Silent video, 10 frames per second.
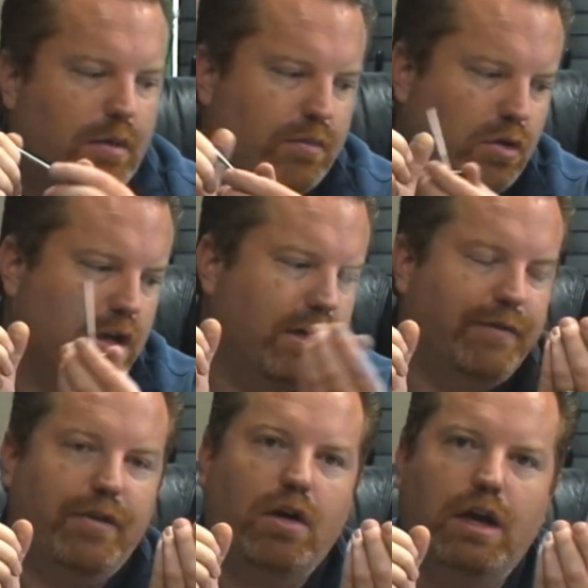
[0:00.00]
You can
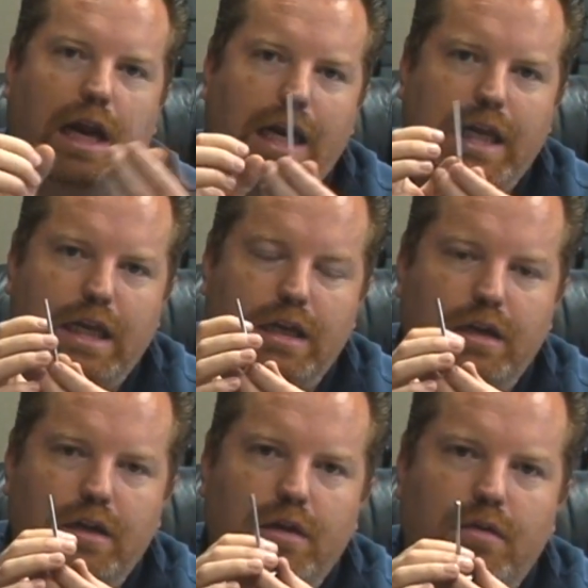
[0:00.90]
convert any
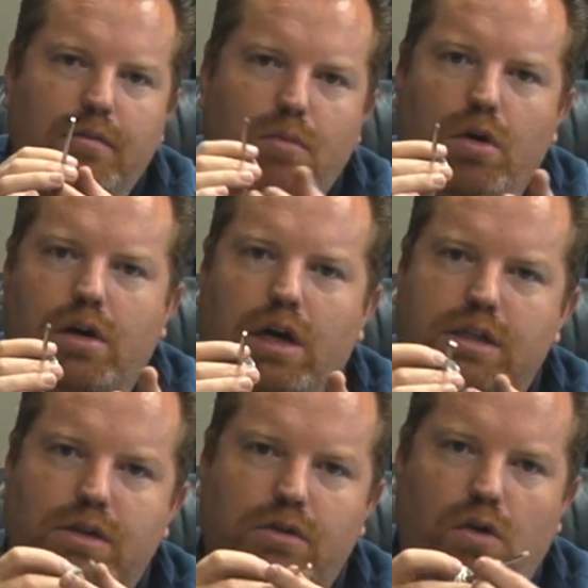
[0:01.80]
motocross
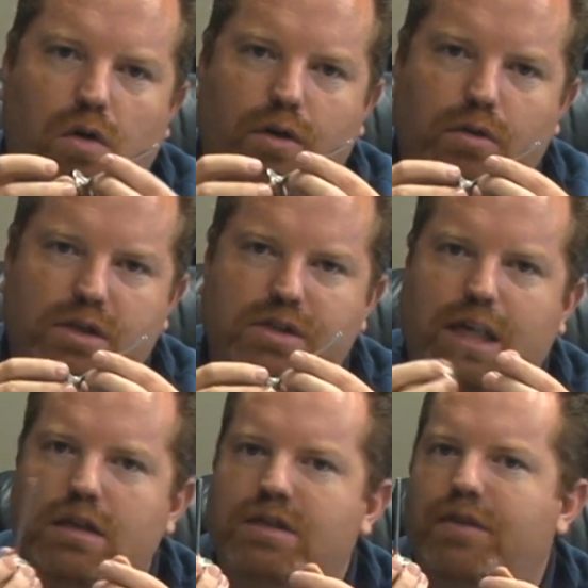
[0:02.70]
cylinder over to a
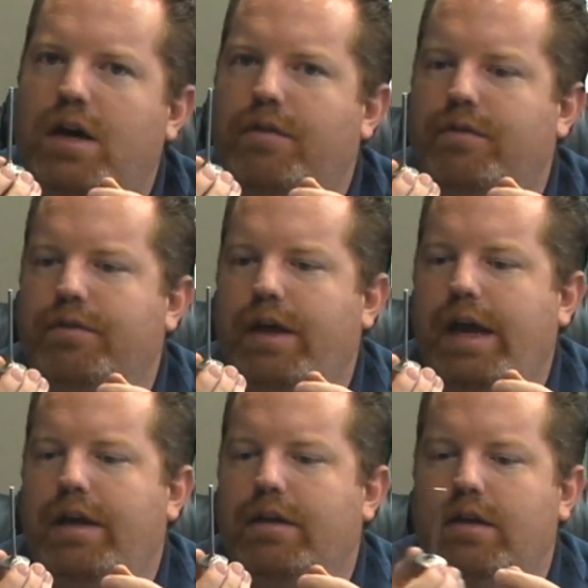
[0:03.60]
stainless valve
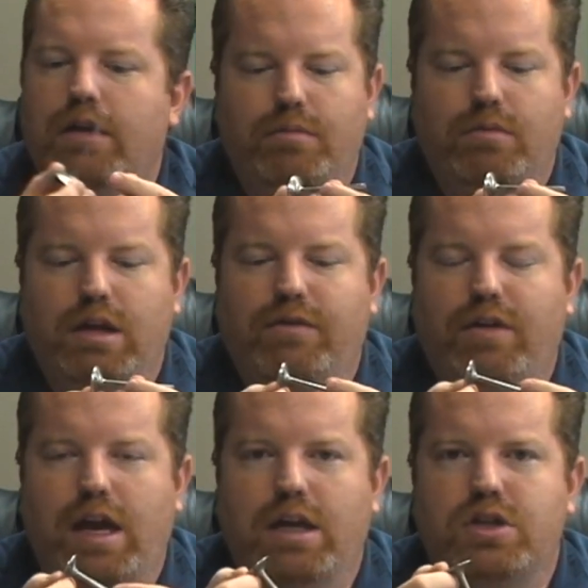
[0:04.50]
head. The
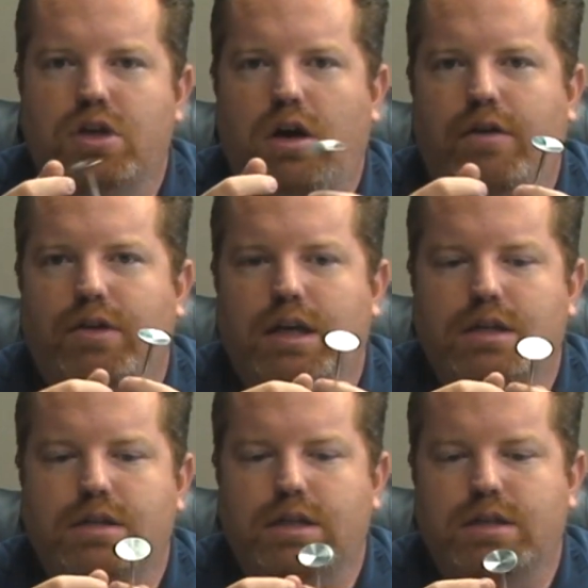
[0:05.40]
advantage of it
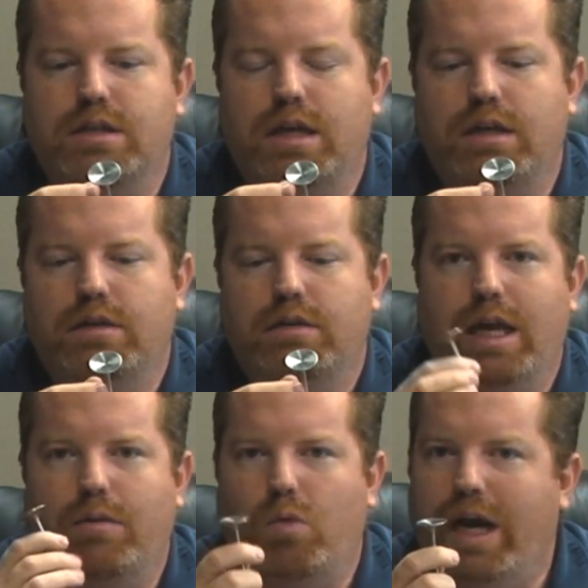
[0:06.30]
is that
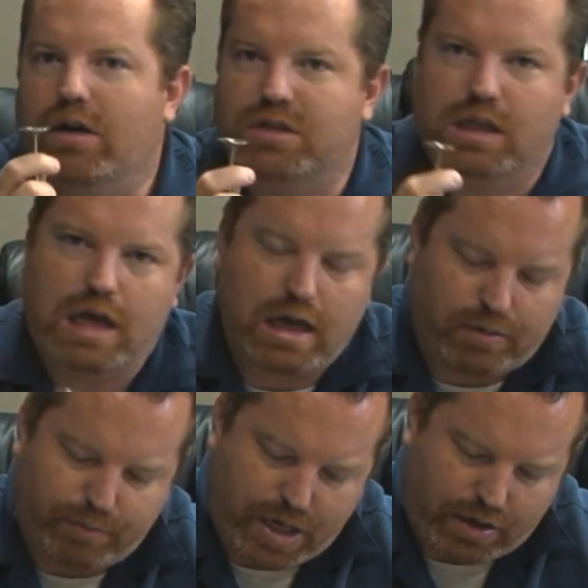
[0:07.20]
it wears a
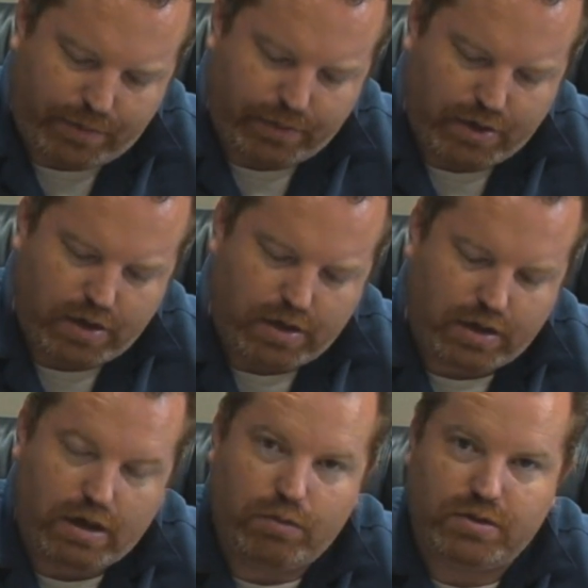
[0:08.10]
lot better.
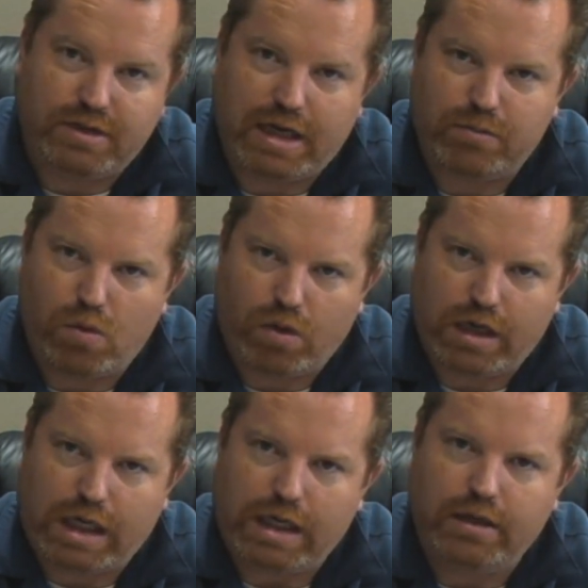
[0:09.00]
It will take more
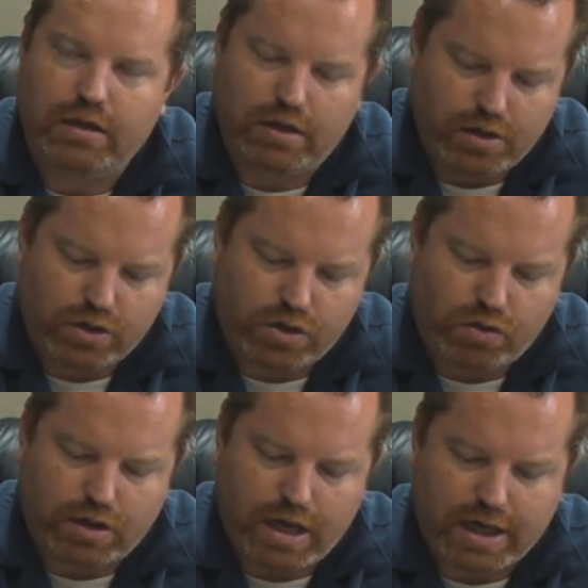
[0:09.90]
heat. You
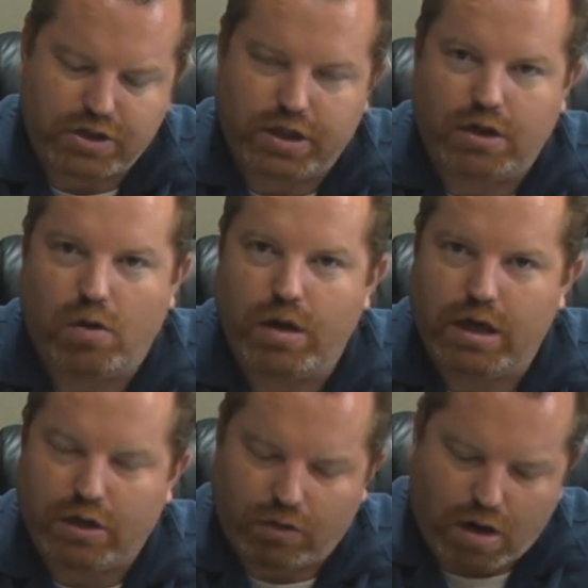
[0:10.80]
can actually go in
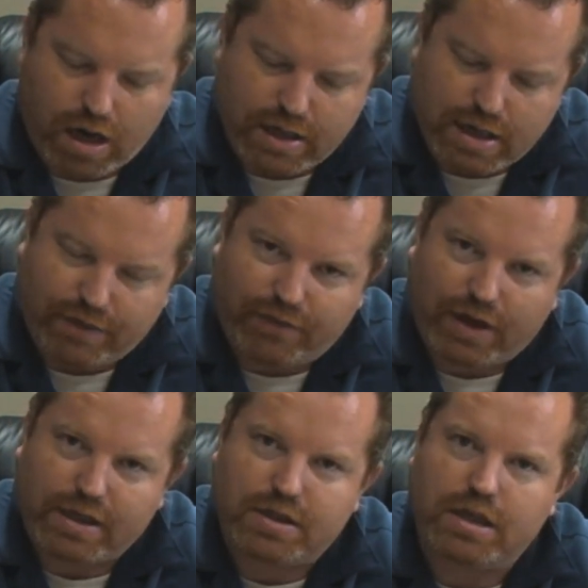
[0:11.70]
and grind that
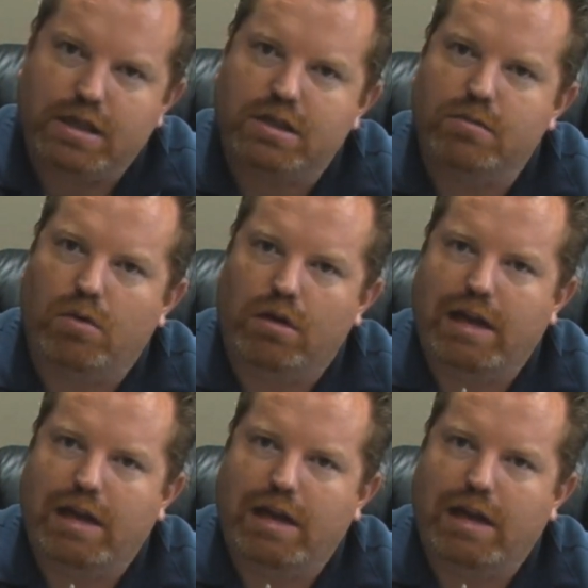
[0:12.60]
face and get some more